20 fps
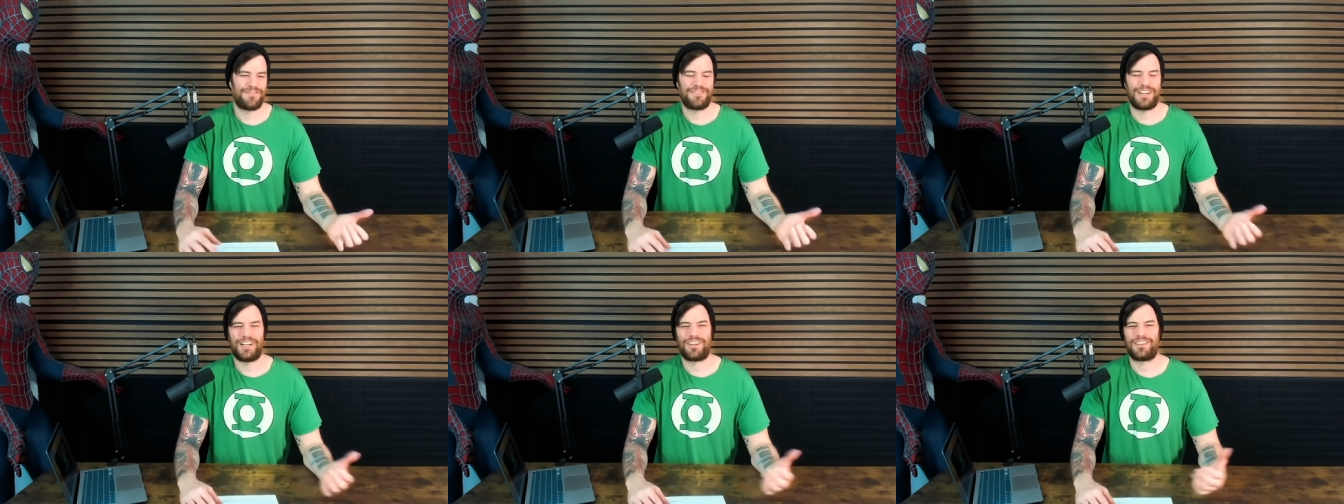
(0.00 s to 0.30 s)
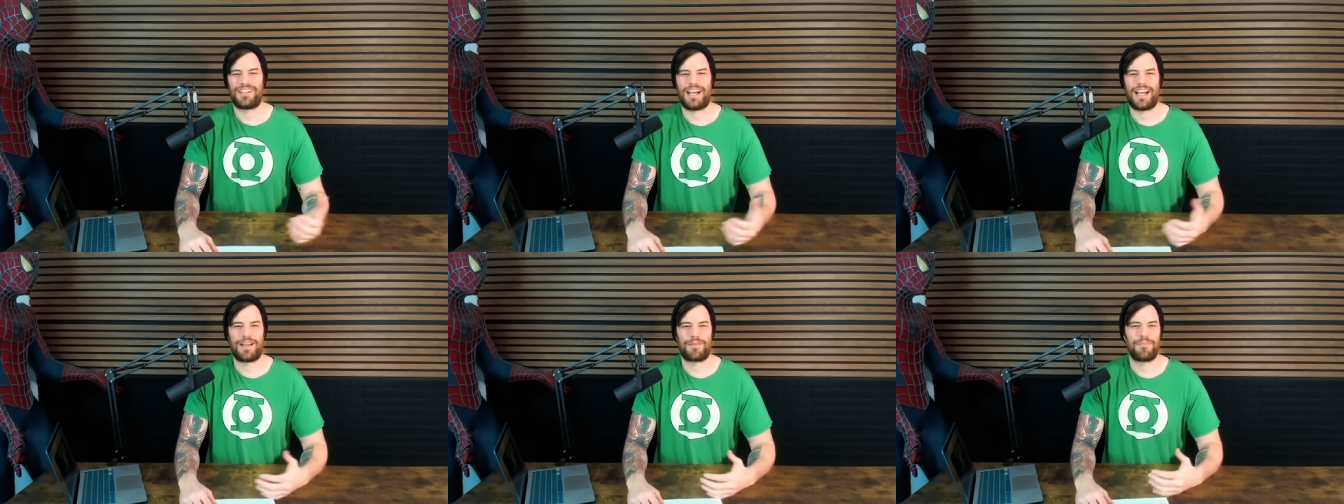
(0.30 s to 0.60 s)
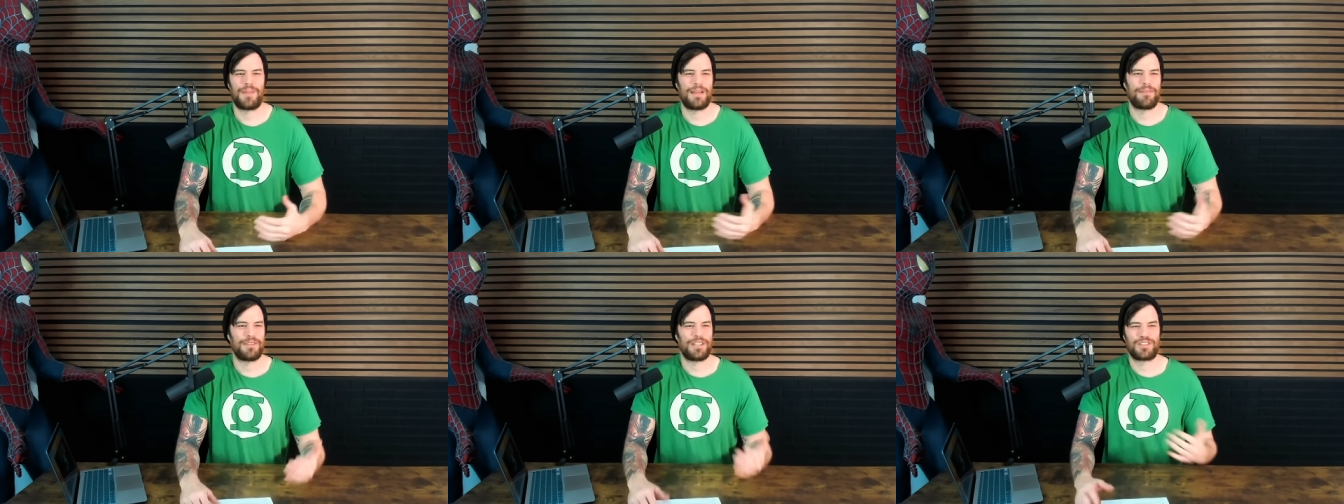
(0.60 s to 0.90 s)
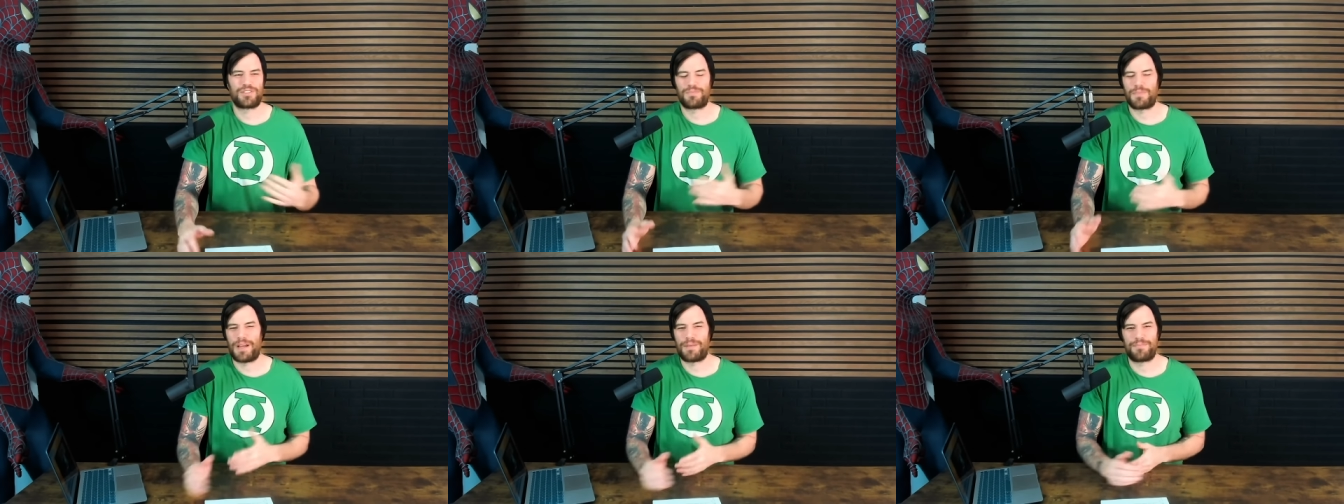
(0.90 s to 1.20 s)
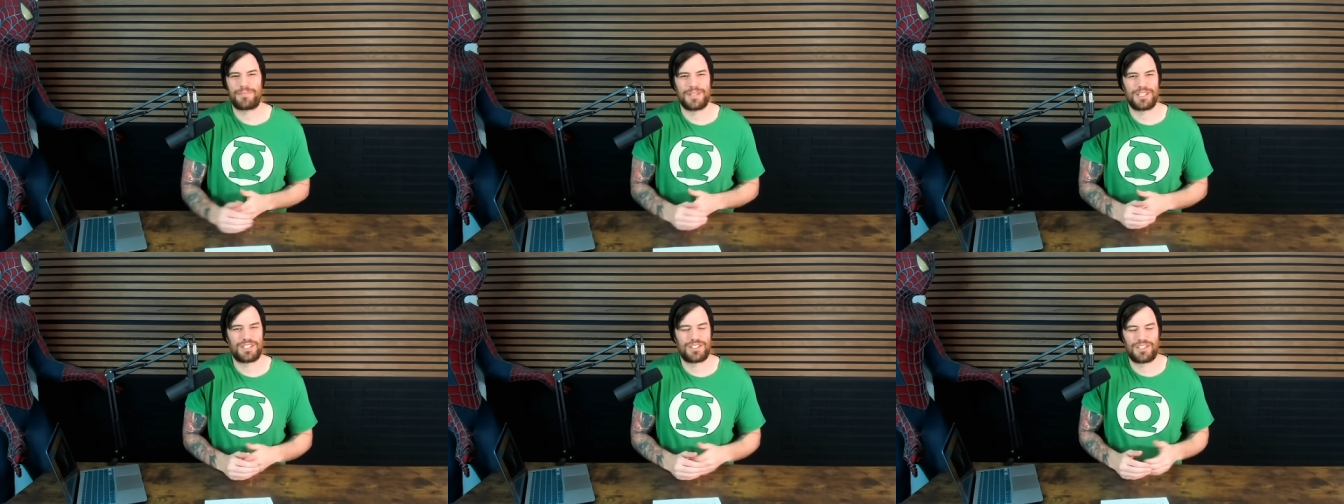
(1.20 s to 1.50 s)
felt like maybe this
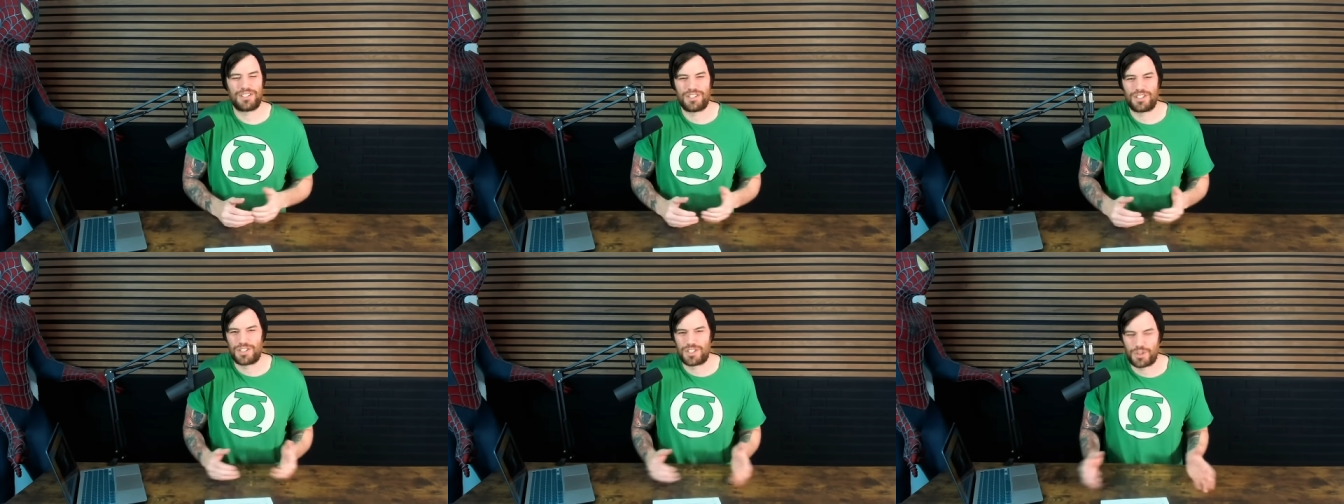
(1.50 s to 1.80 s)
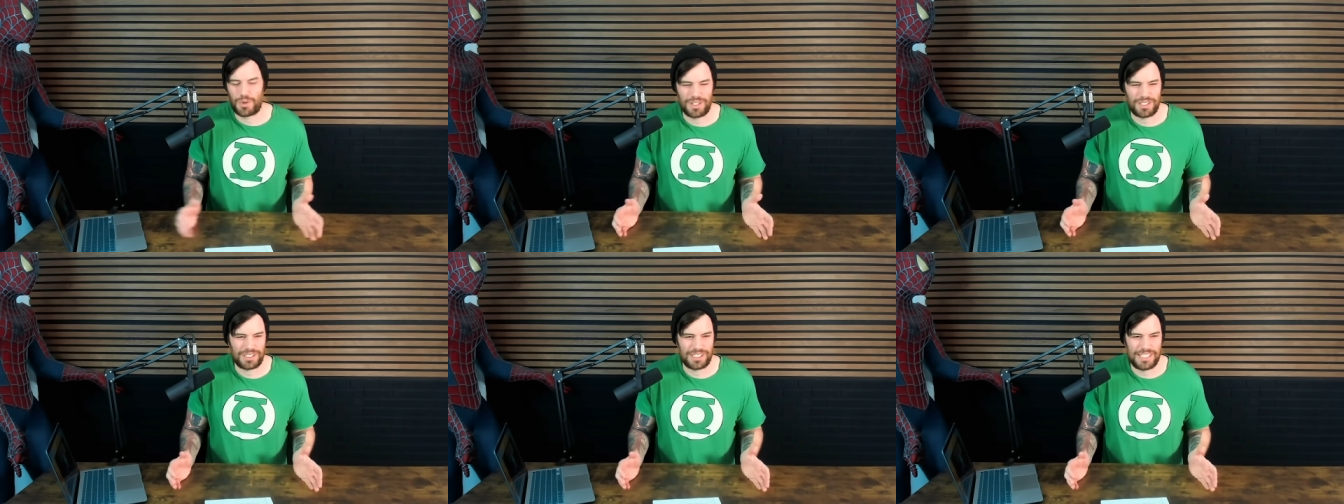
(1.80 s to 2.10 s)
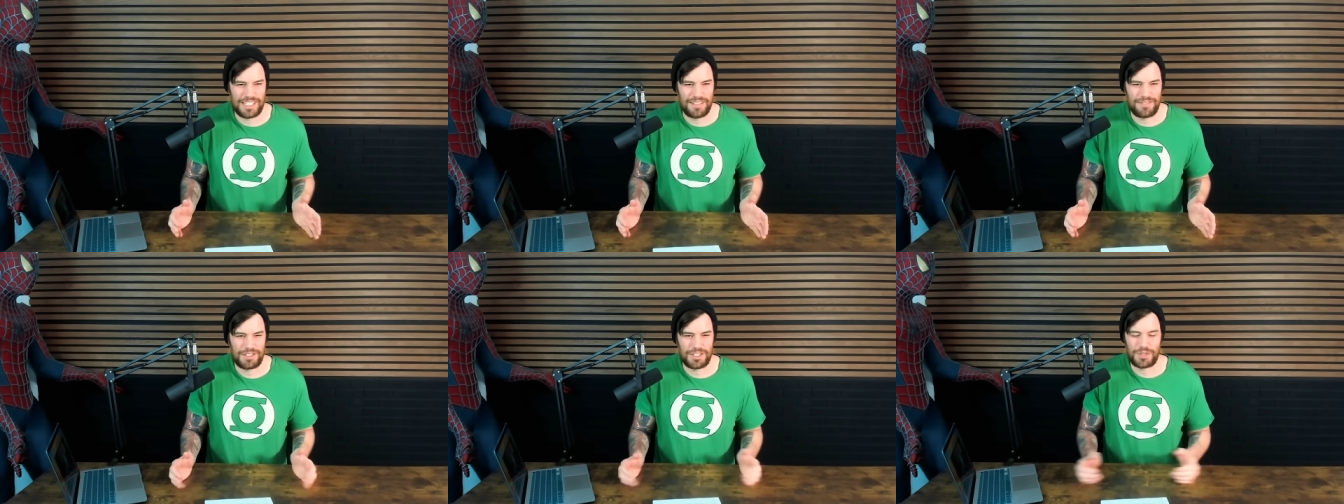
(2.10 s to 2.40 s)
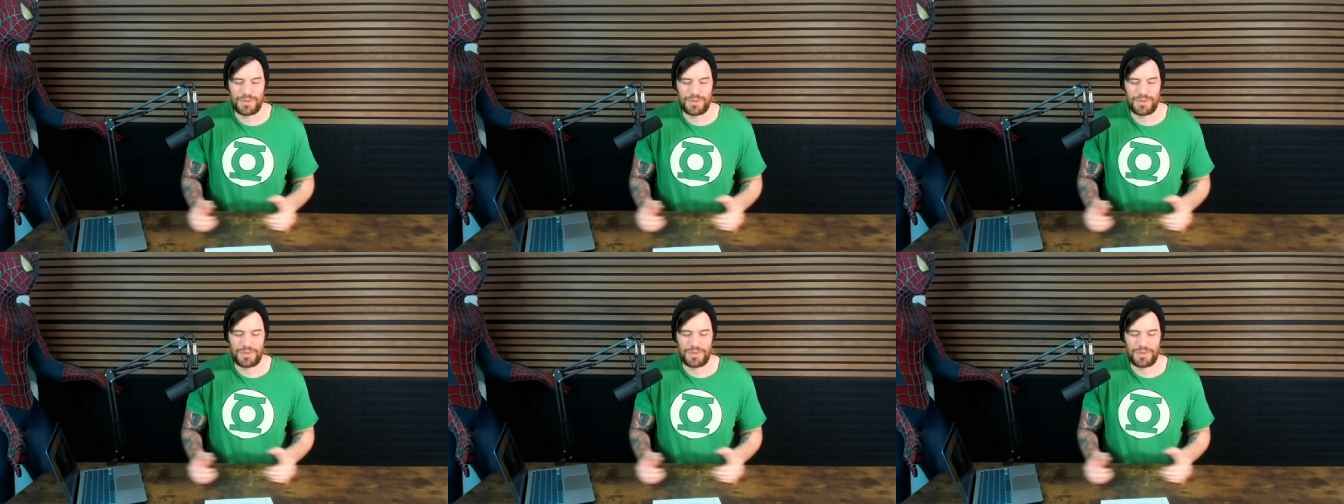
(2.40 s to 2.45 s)
might be short lived,